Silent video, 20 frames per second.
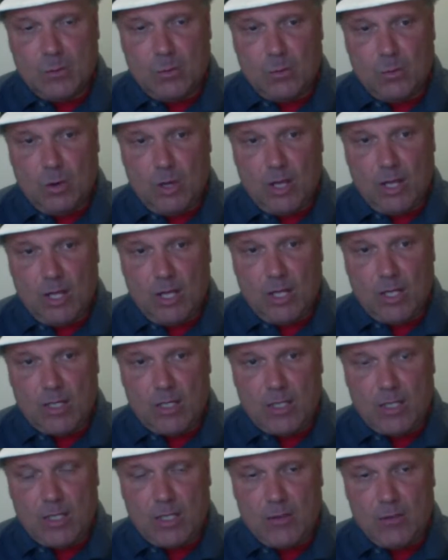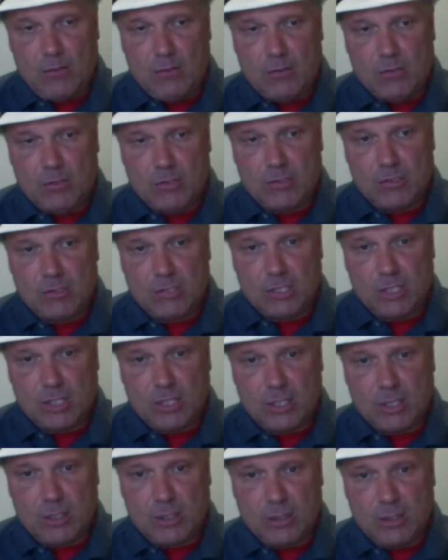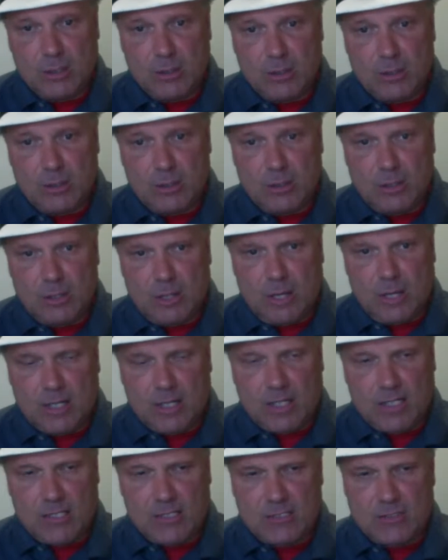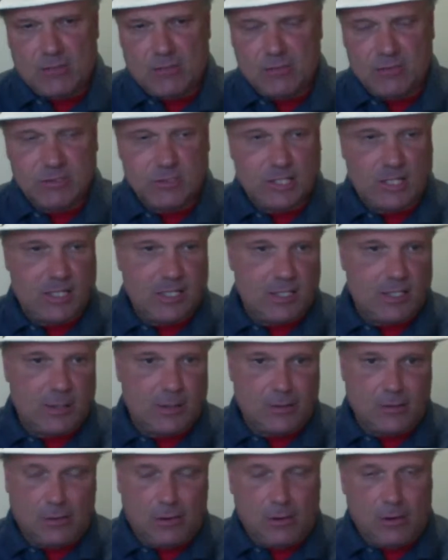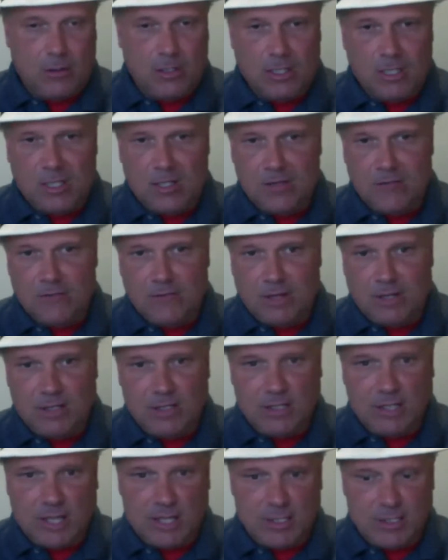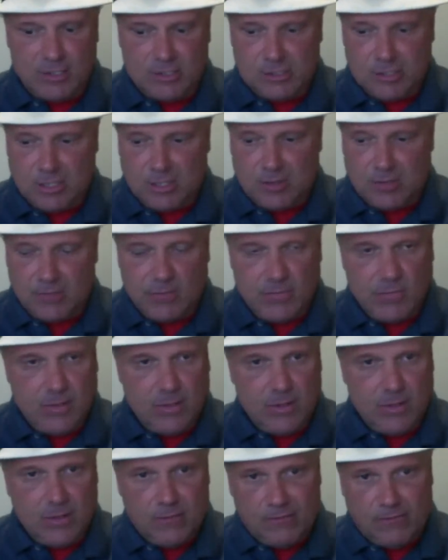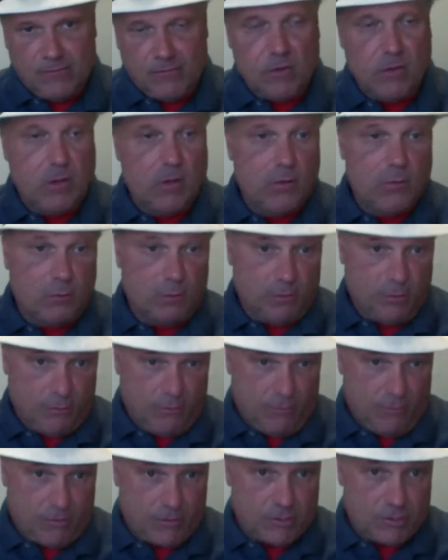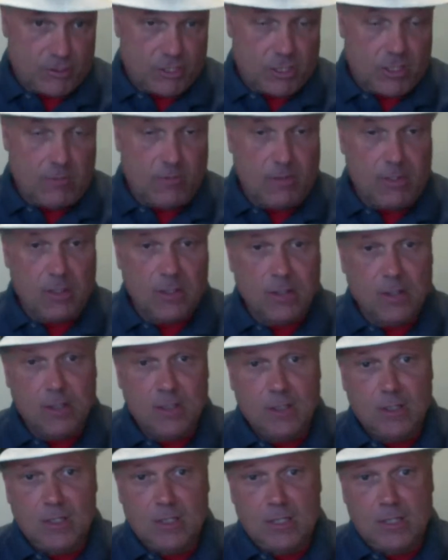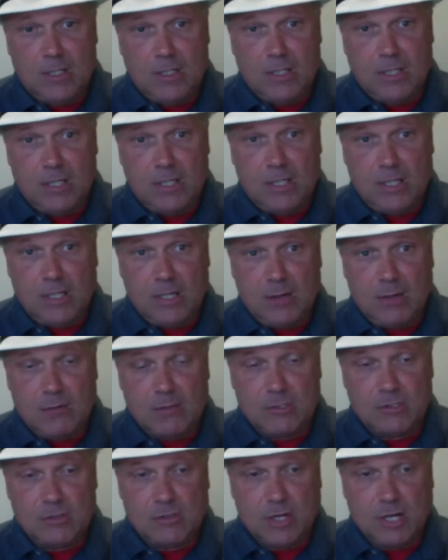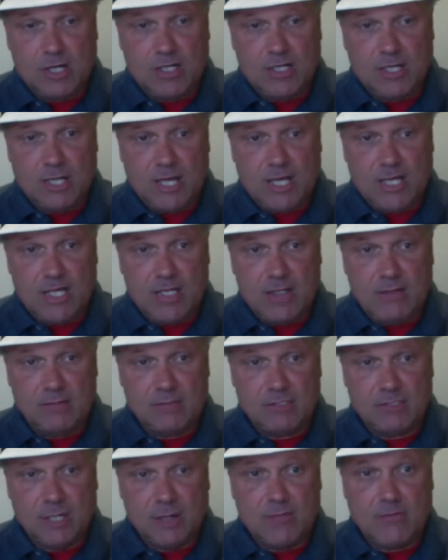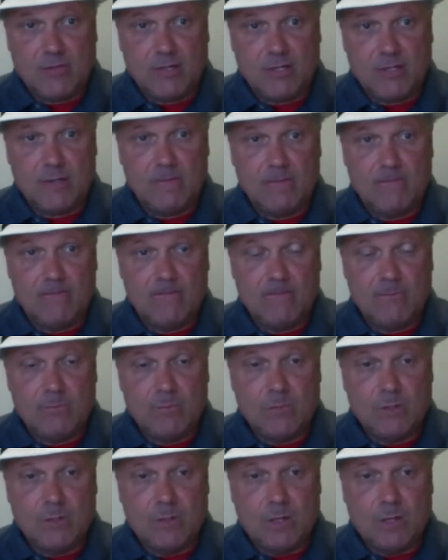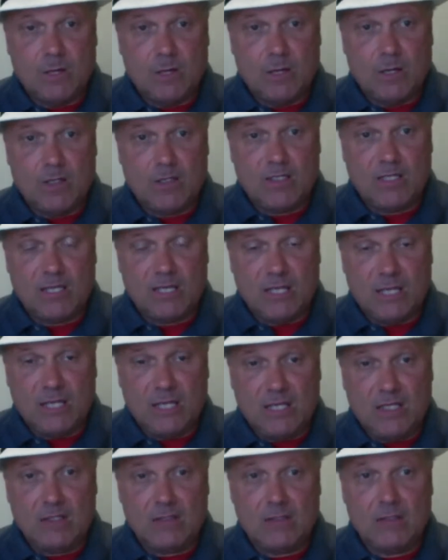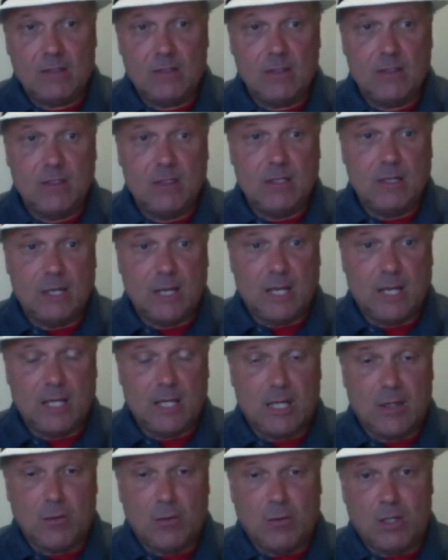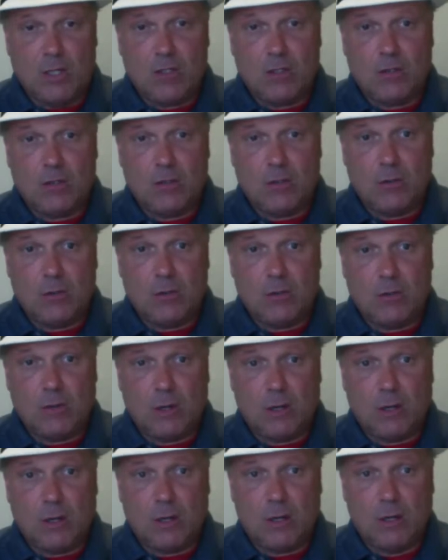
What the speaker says: when he was, I guess it was like, on leave, like he had his furlough with this gentleman, he was trying to get him something to eat. And he went to